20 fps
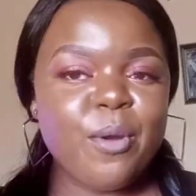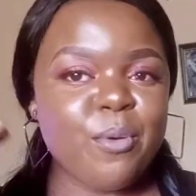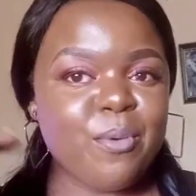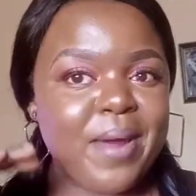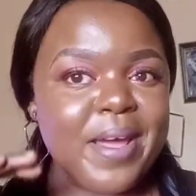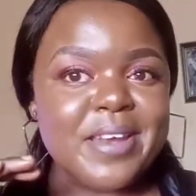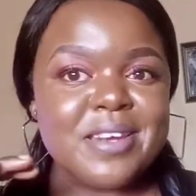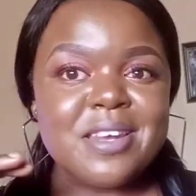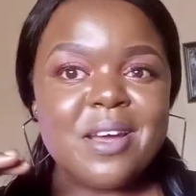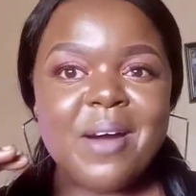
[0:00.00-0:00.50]

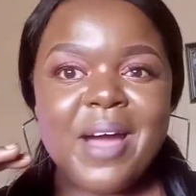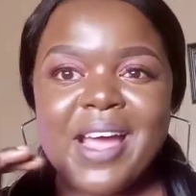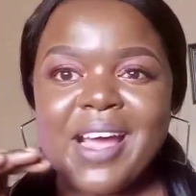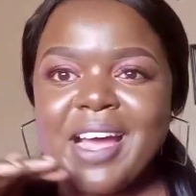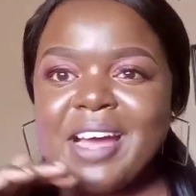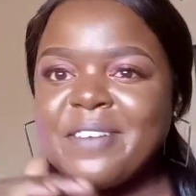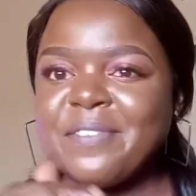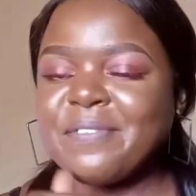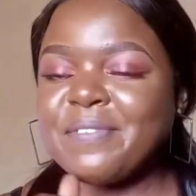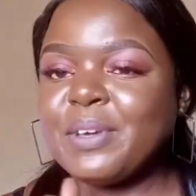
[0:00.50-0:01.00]
Right now, I
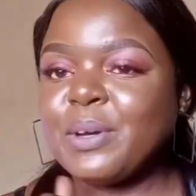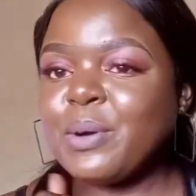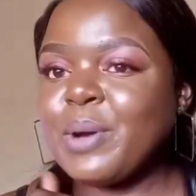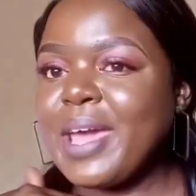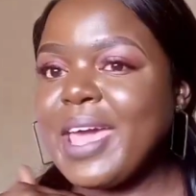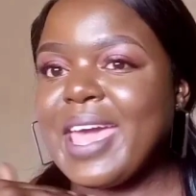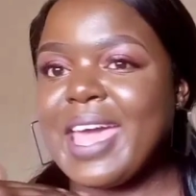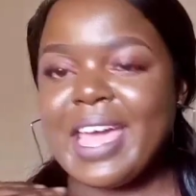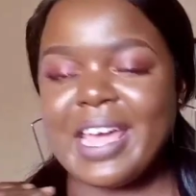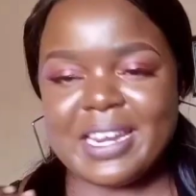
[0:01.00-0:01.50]
can't feel
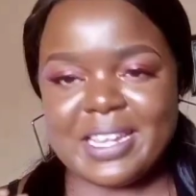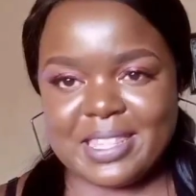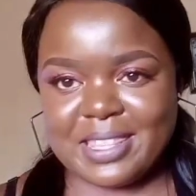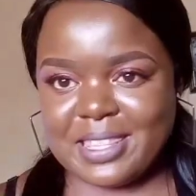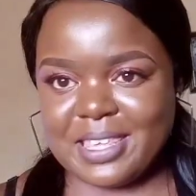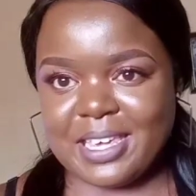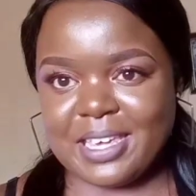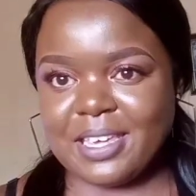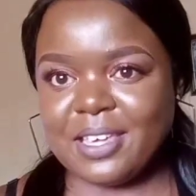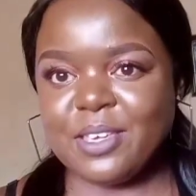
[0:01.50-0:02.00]

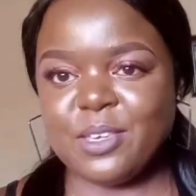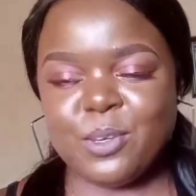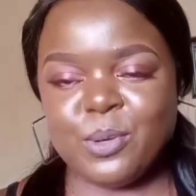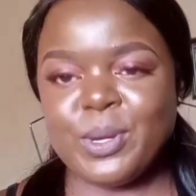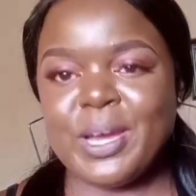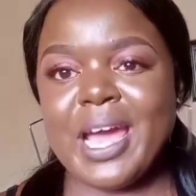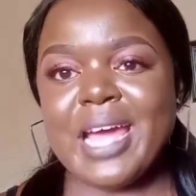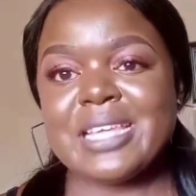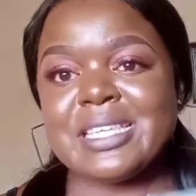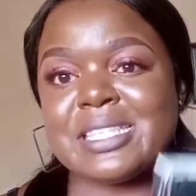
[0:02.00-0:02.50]
anything, you
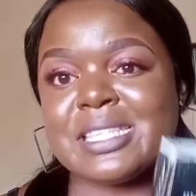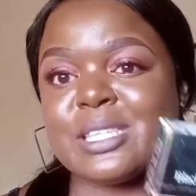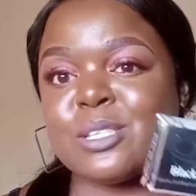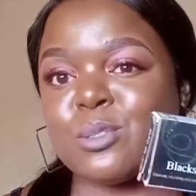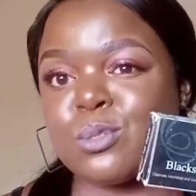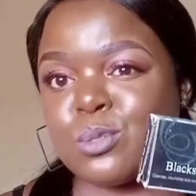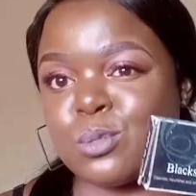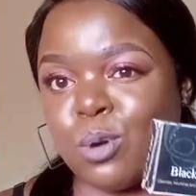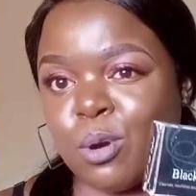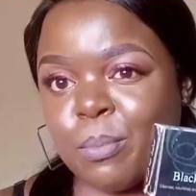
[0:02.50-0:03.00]
guys. This
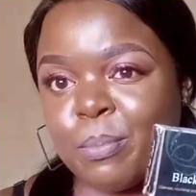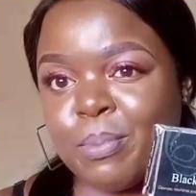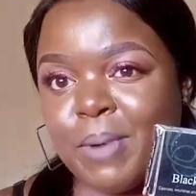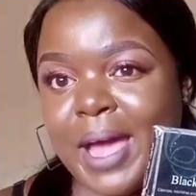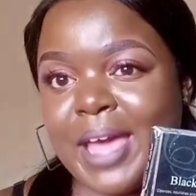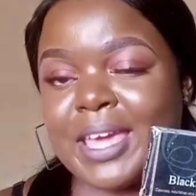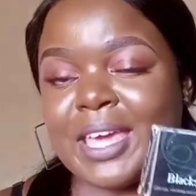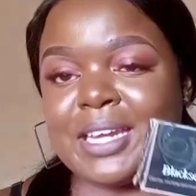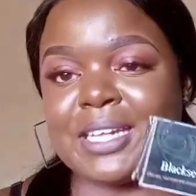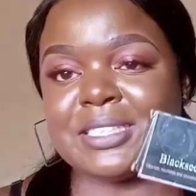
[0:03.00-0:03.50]
soap,
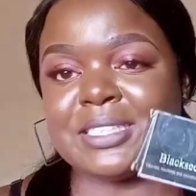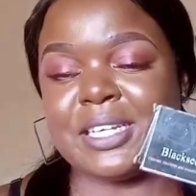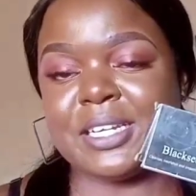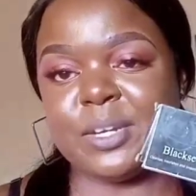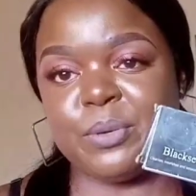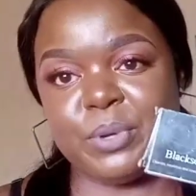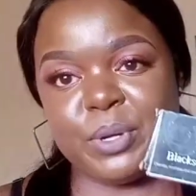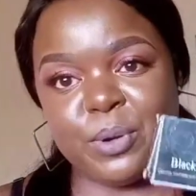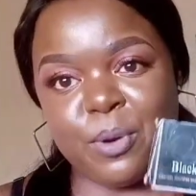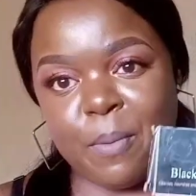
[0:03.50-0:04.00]
I can
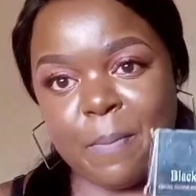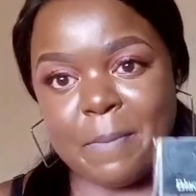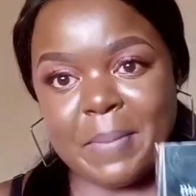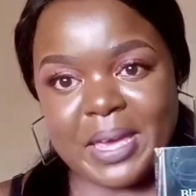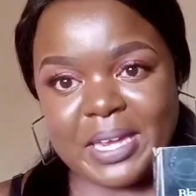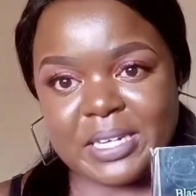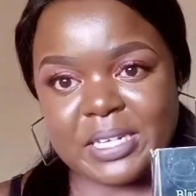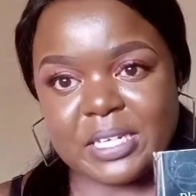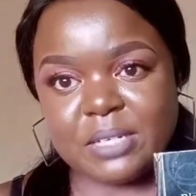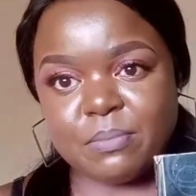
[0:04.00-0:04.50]
actually
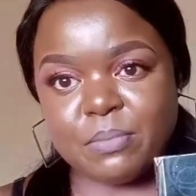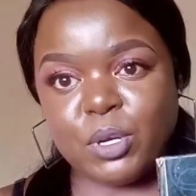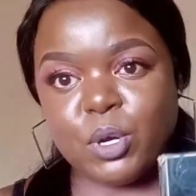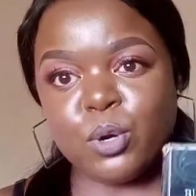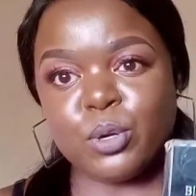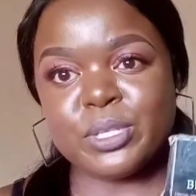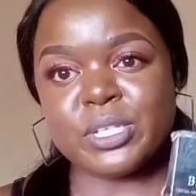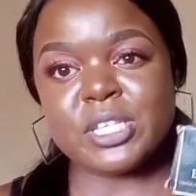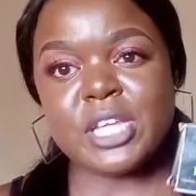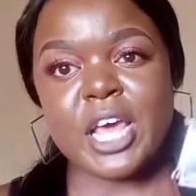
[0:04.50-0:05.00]
recommend it
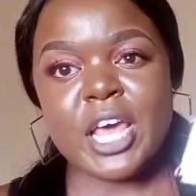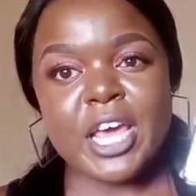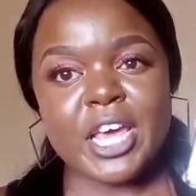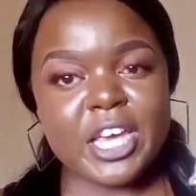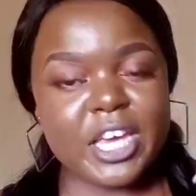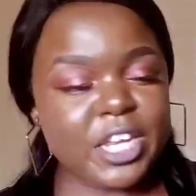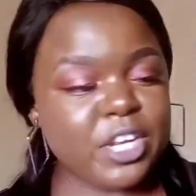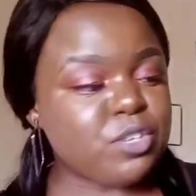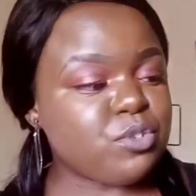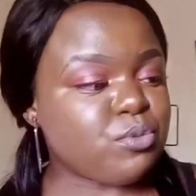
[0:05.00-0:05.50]
because
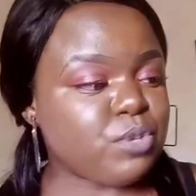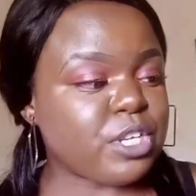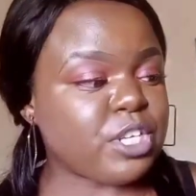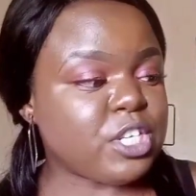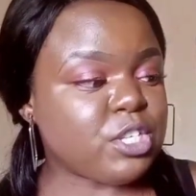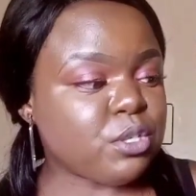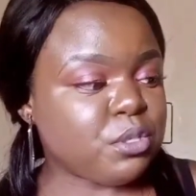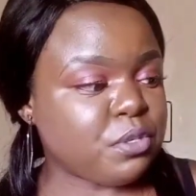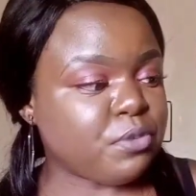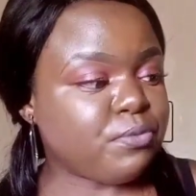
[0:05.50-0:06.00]
it
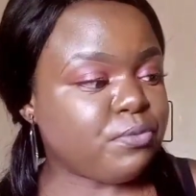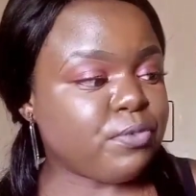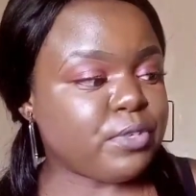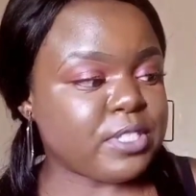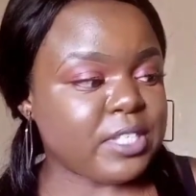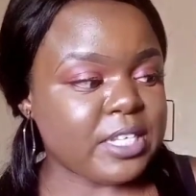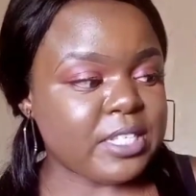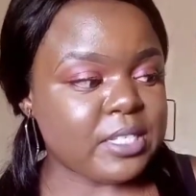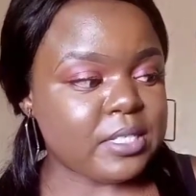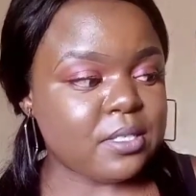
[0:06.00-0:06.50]
is also for
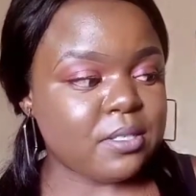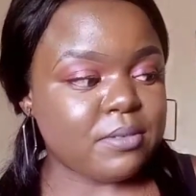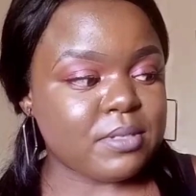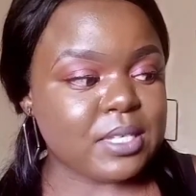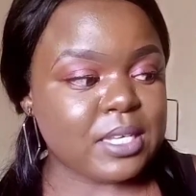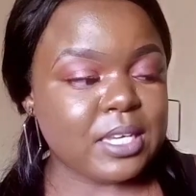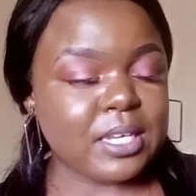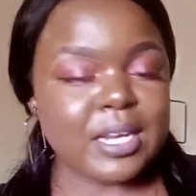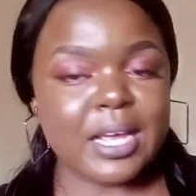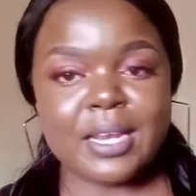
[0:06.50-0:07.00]
sensitive
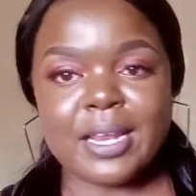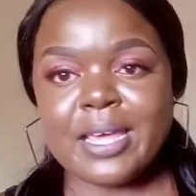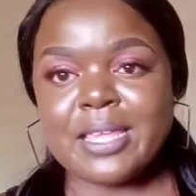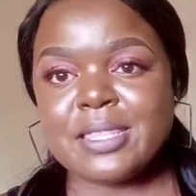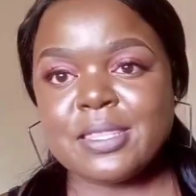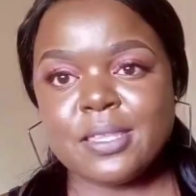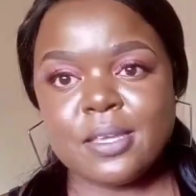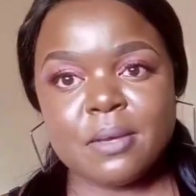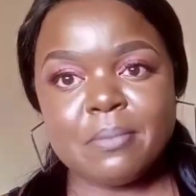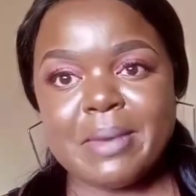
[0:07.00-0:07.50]
skin, and I
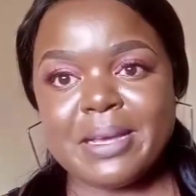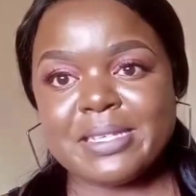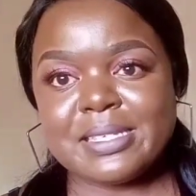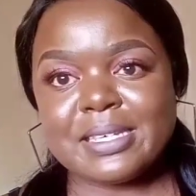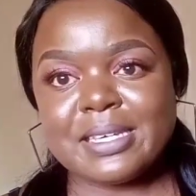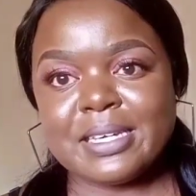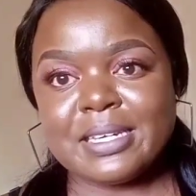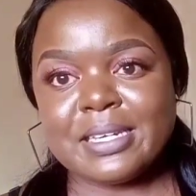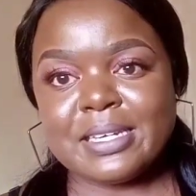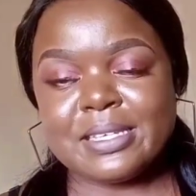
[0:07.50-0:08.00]
think my
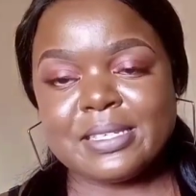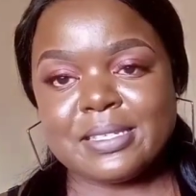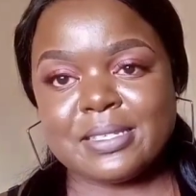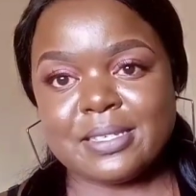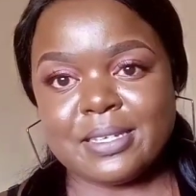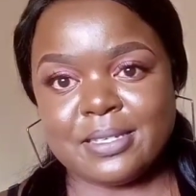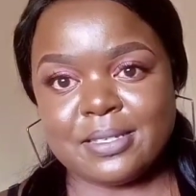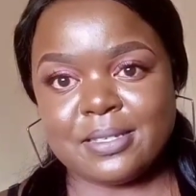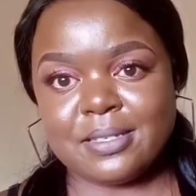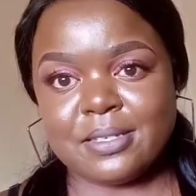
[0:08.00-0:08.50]
skin is
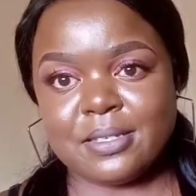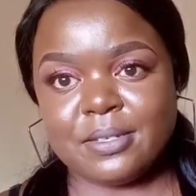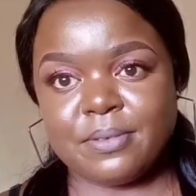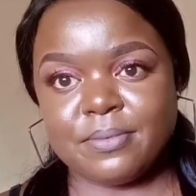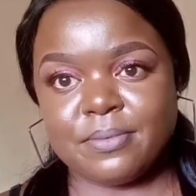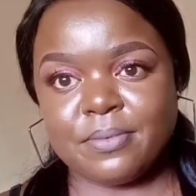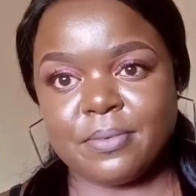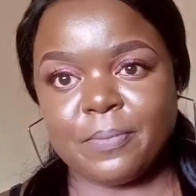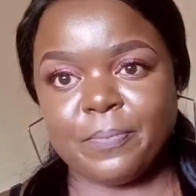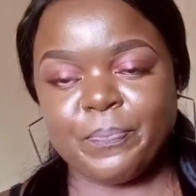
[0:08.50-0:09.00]
sensitive.
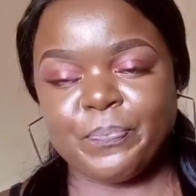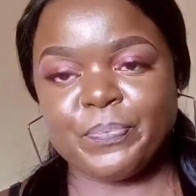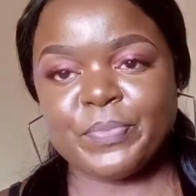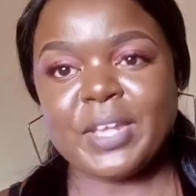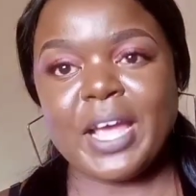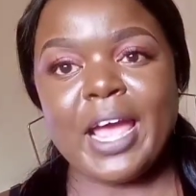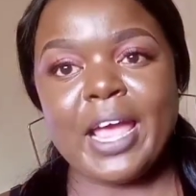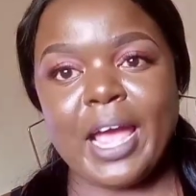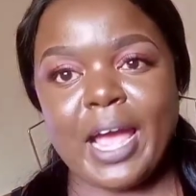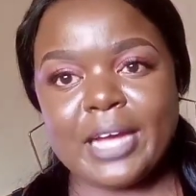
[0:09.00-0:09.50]

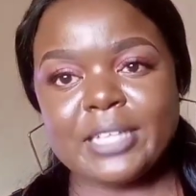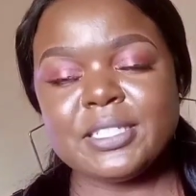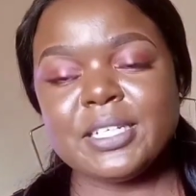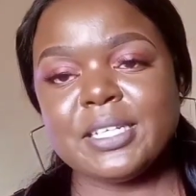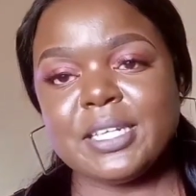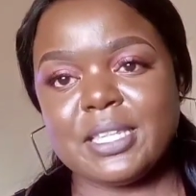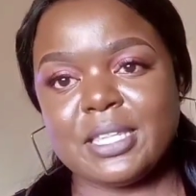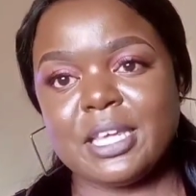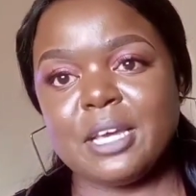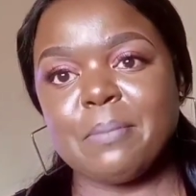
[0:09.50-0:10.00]
I
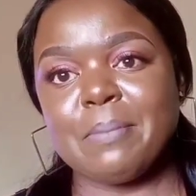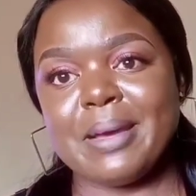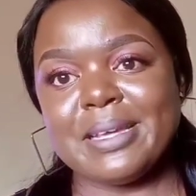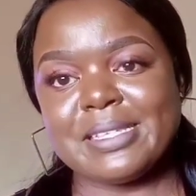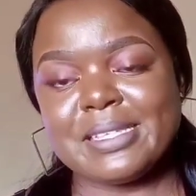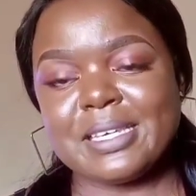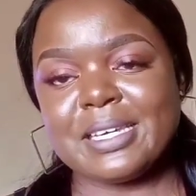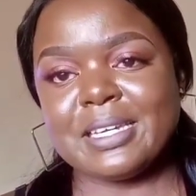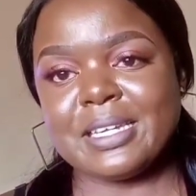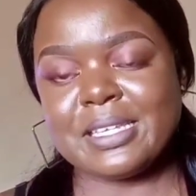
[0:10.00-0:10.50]
actually think my
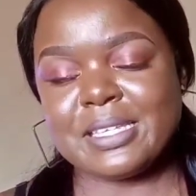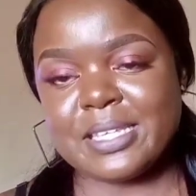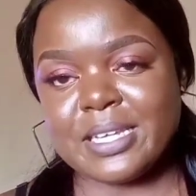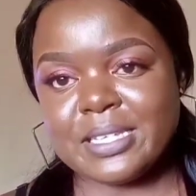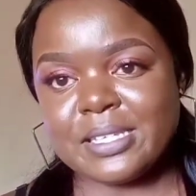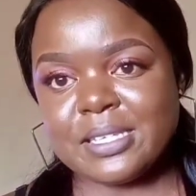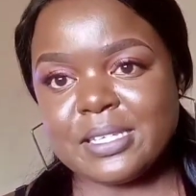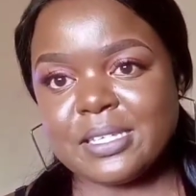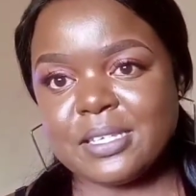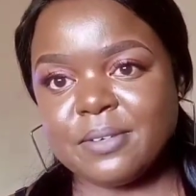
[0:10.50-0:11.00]
skin is
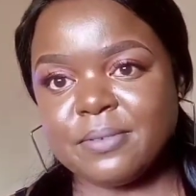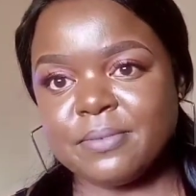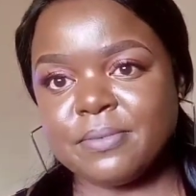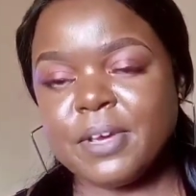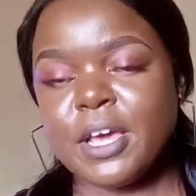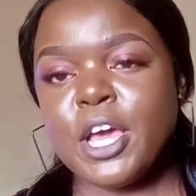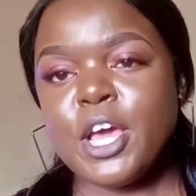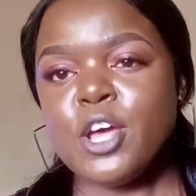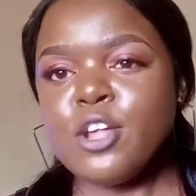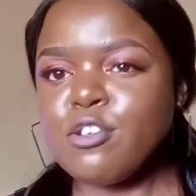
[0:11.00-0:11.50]
sensitive.
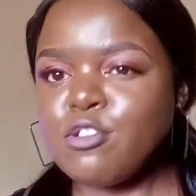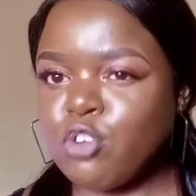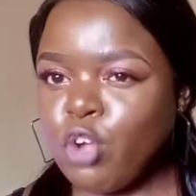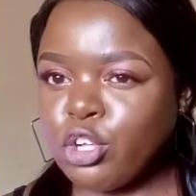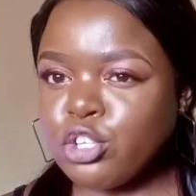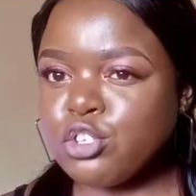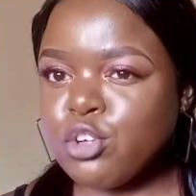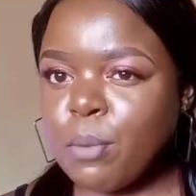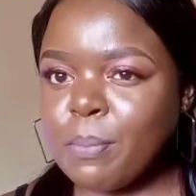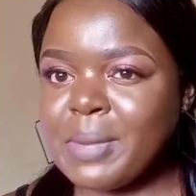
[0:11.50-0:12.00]

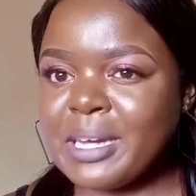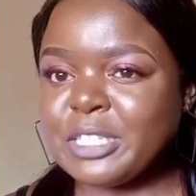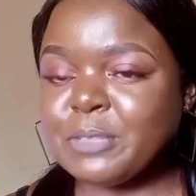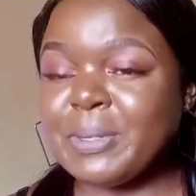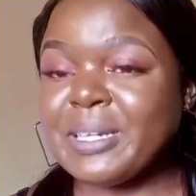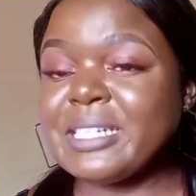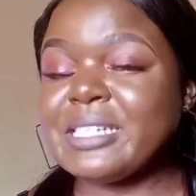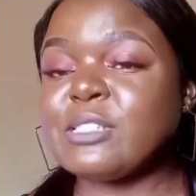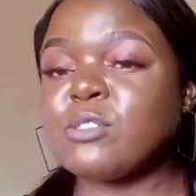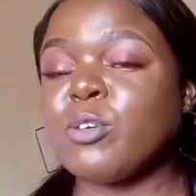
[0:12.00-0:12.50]
Not so much,
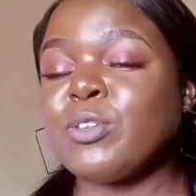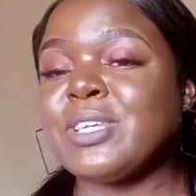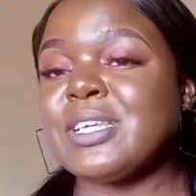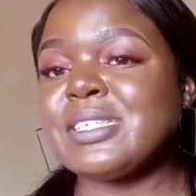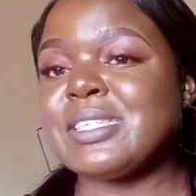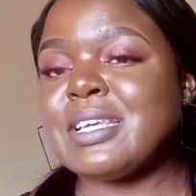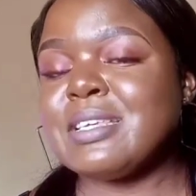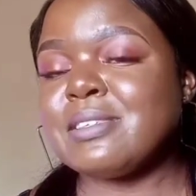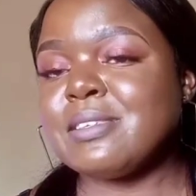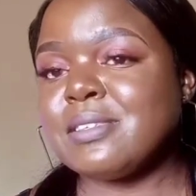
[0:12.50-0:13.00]
but it is on the
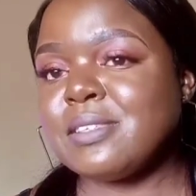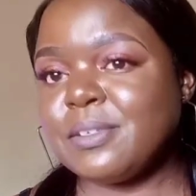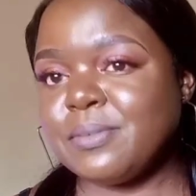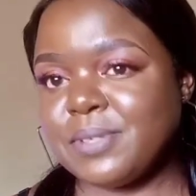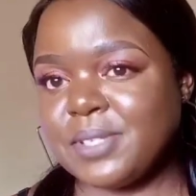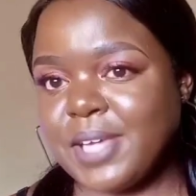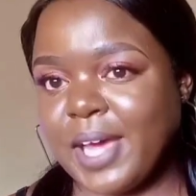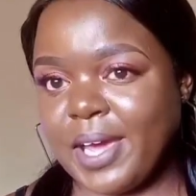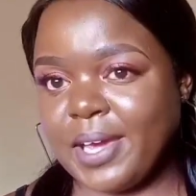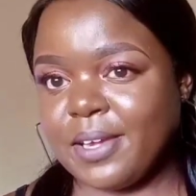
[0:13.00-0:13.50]
sensitive
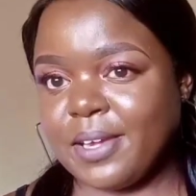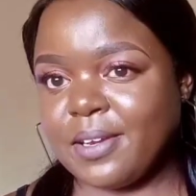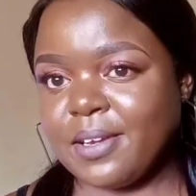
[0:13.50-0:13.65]
side.